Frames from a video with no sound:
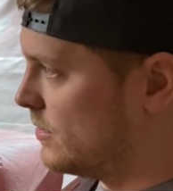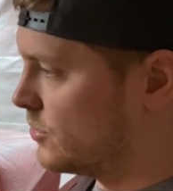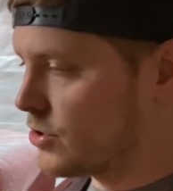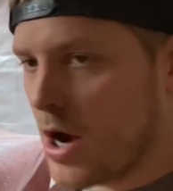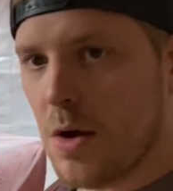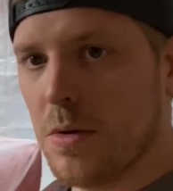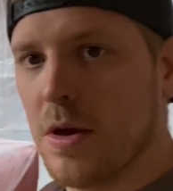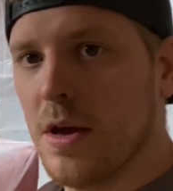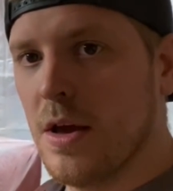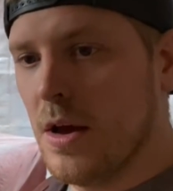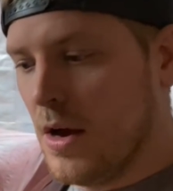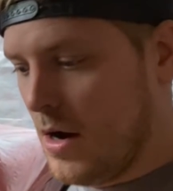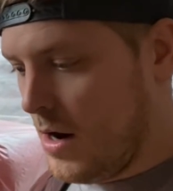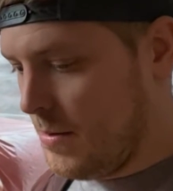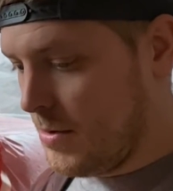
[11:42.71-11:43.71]
So
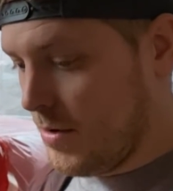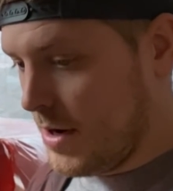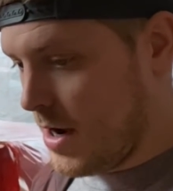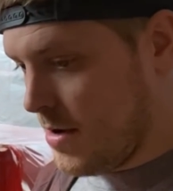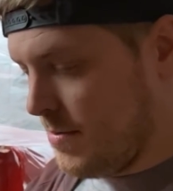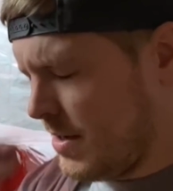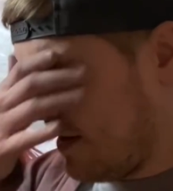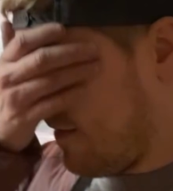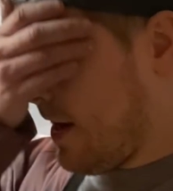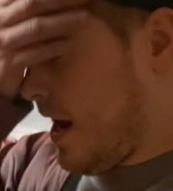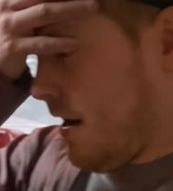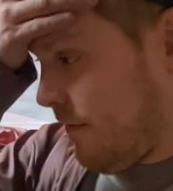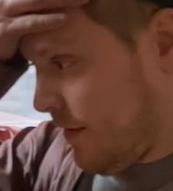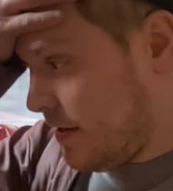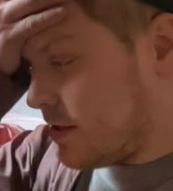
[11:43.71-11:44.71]
I'm going home and have an
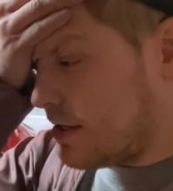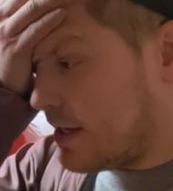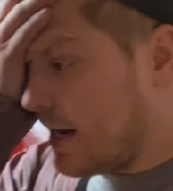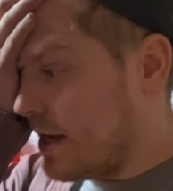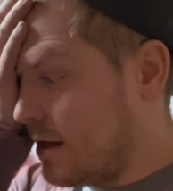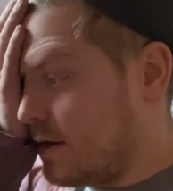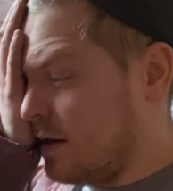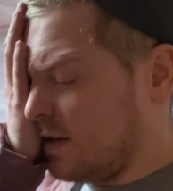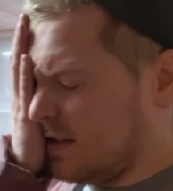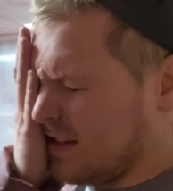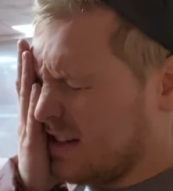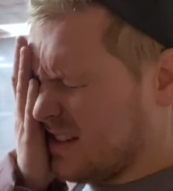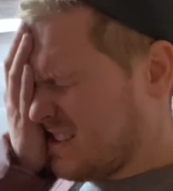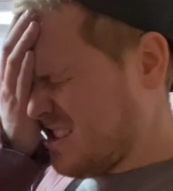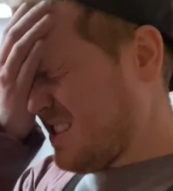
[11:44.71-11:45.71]
early finish today, because
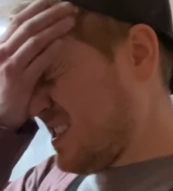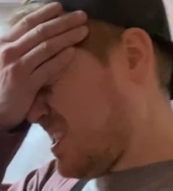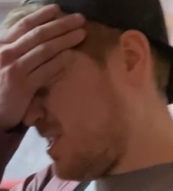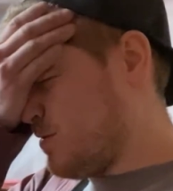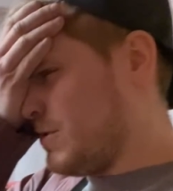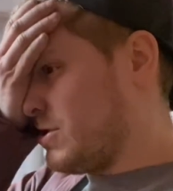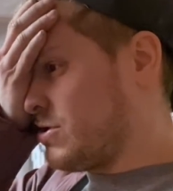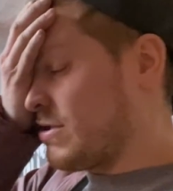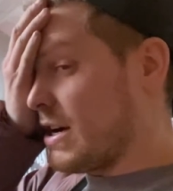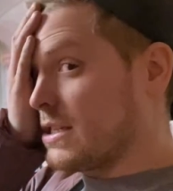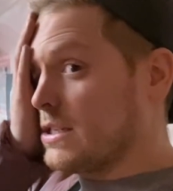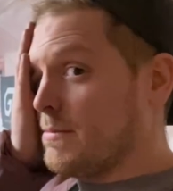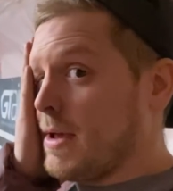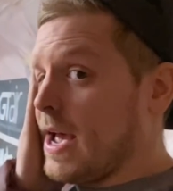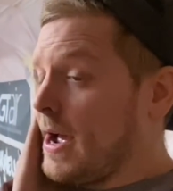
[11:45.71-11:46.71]
this has been
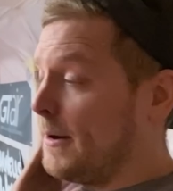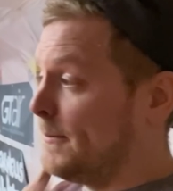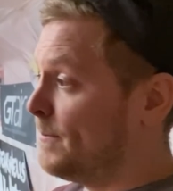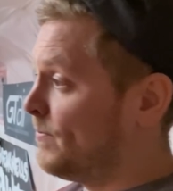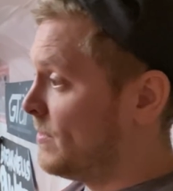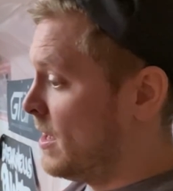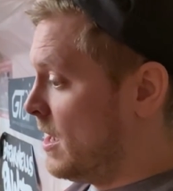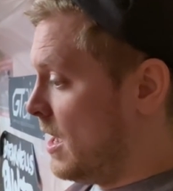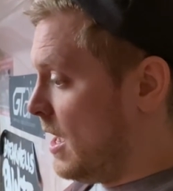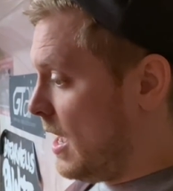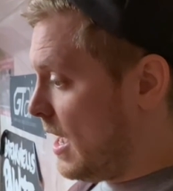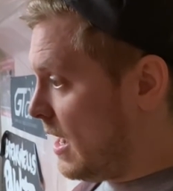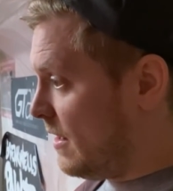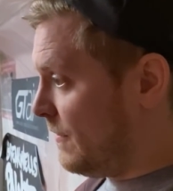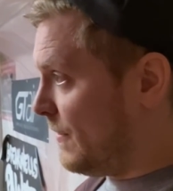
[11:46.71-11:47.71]
stressing me out.
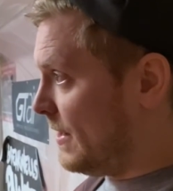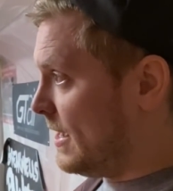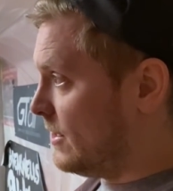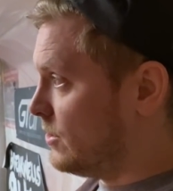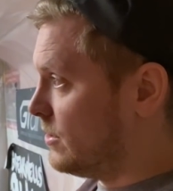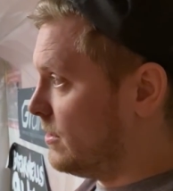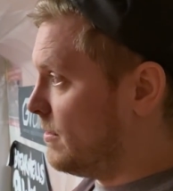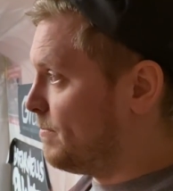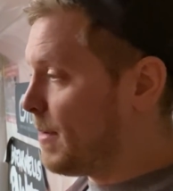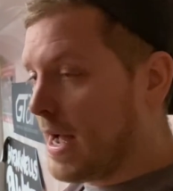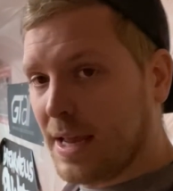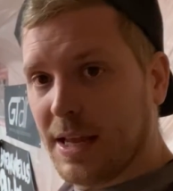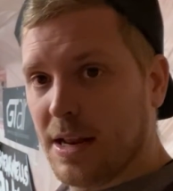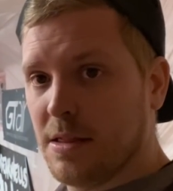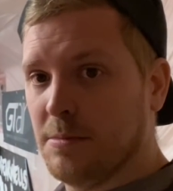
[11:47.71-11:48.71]
Early finish,
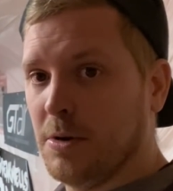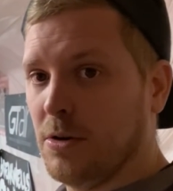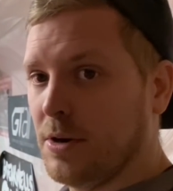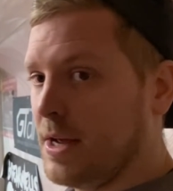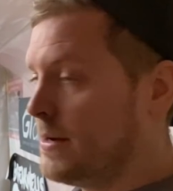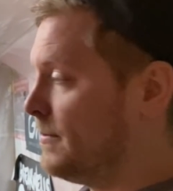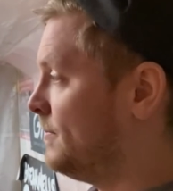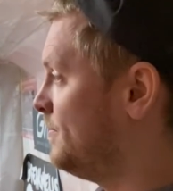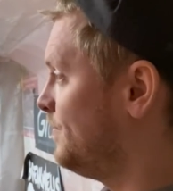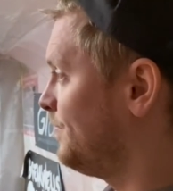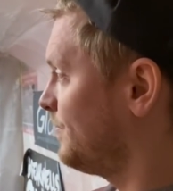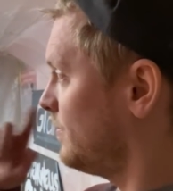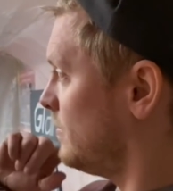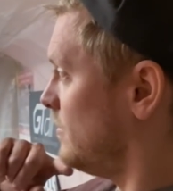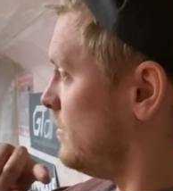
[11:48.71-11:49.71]
back in the morning.
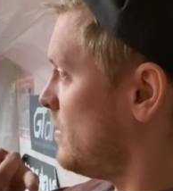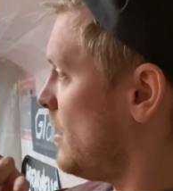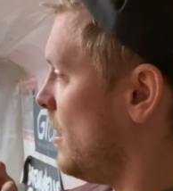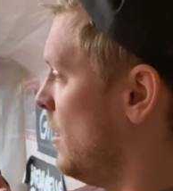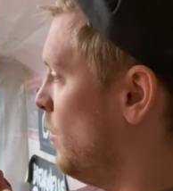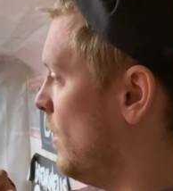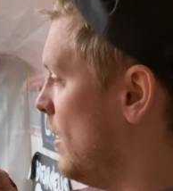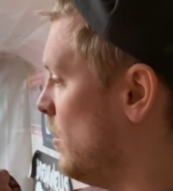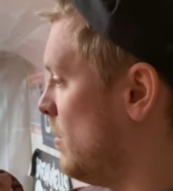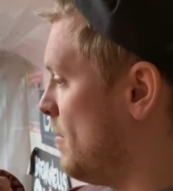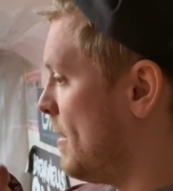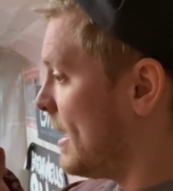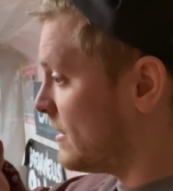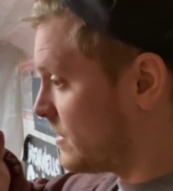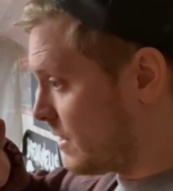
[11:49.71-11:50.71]
We'll
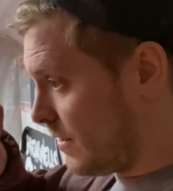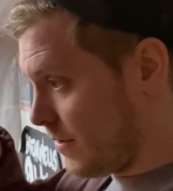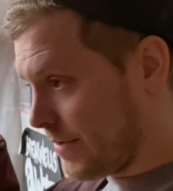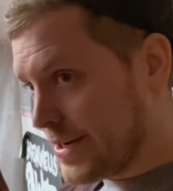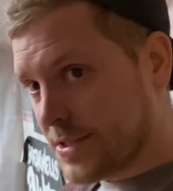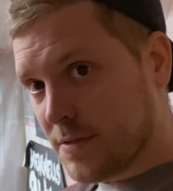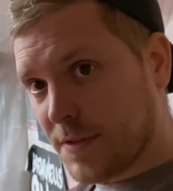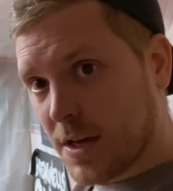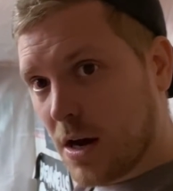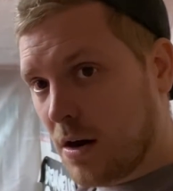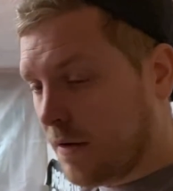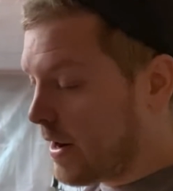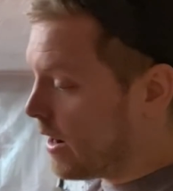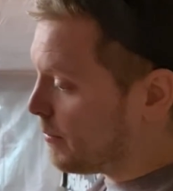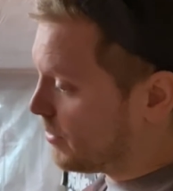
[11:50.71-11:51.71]
mask the rest of the
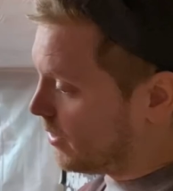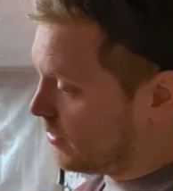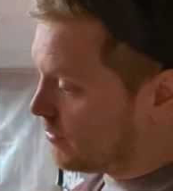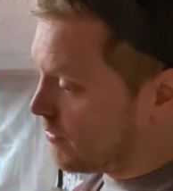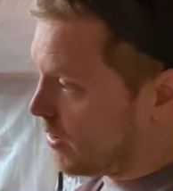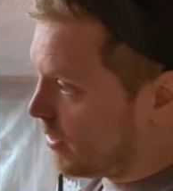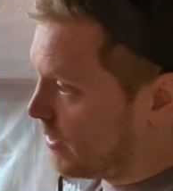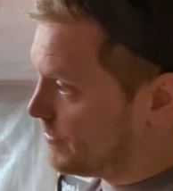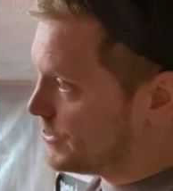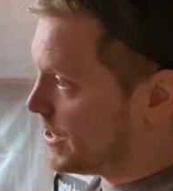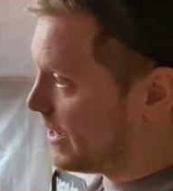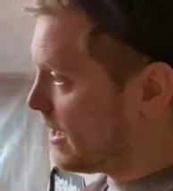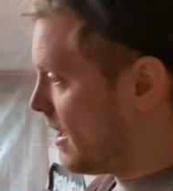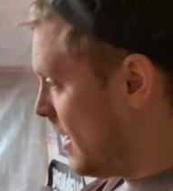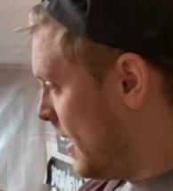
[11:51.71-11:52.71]
car out, put it on the rollover
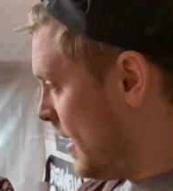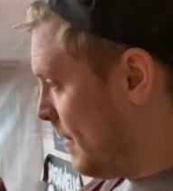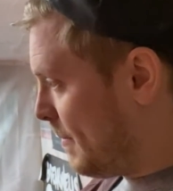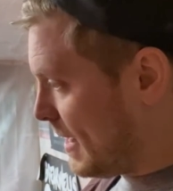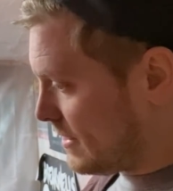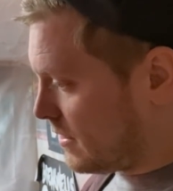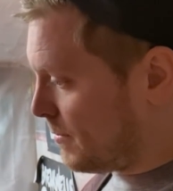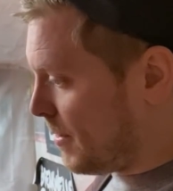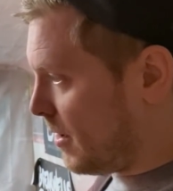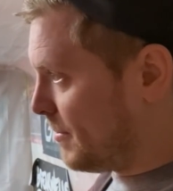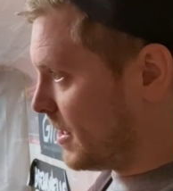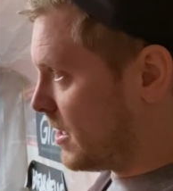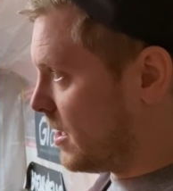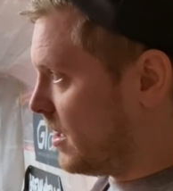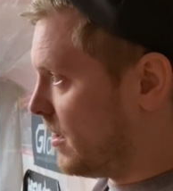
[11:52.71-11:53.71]
jig, mask the bottom of
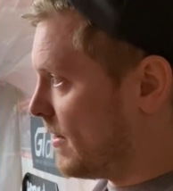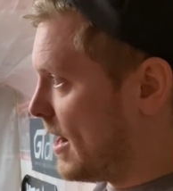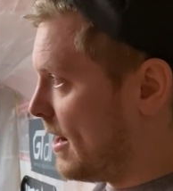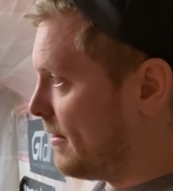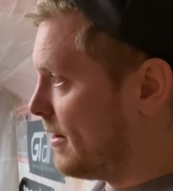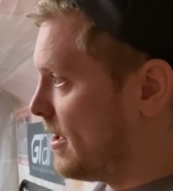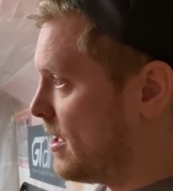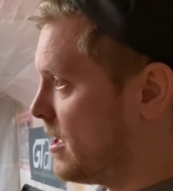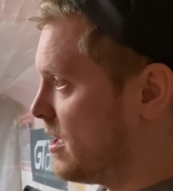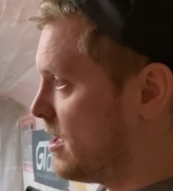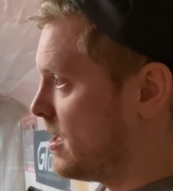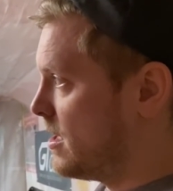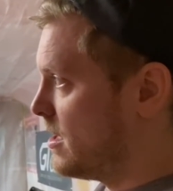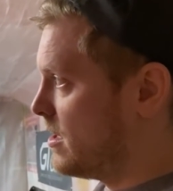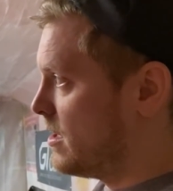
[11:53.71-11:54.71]
the car out,
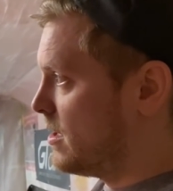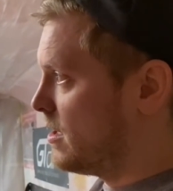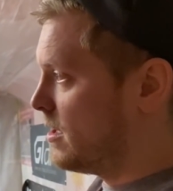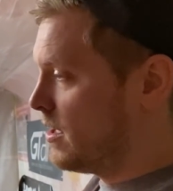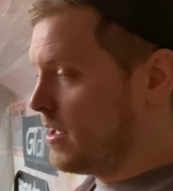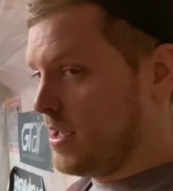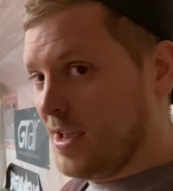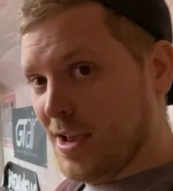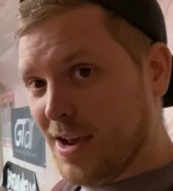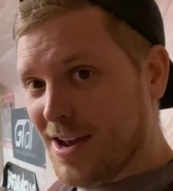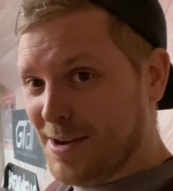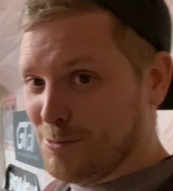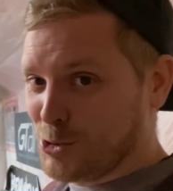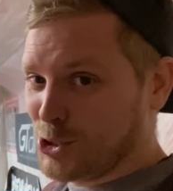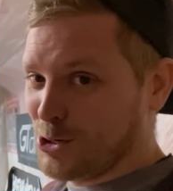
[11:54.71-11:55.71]
and then
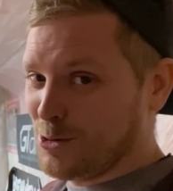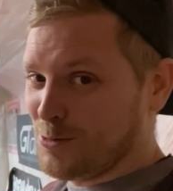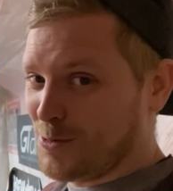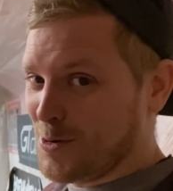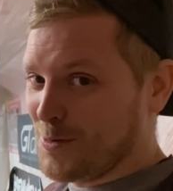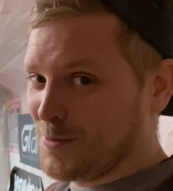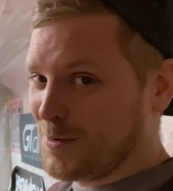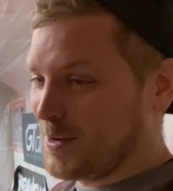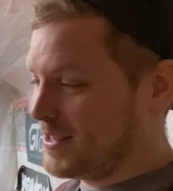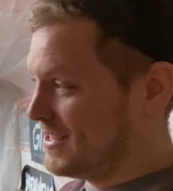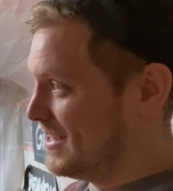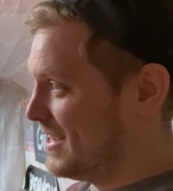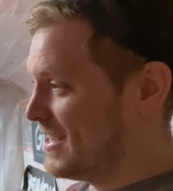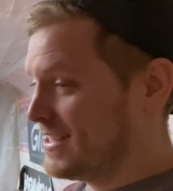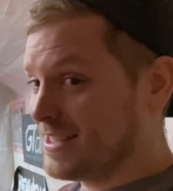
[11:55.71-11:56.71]
we'll shoot the roof.
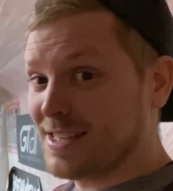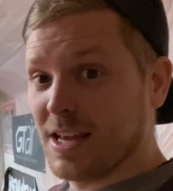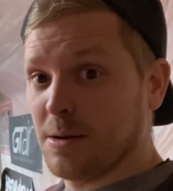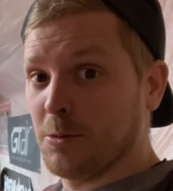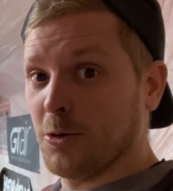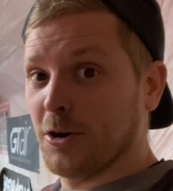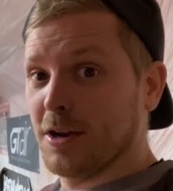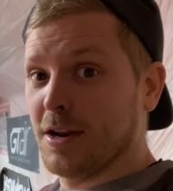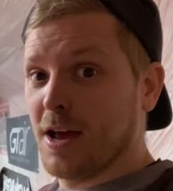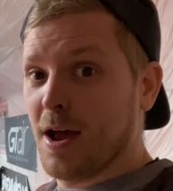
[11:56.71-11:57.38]
See you in the morning.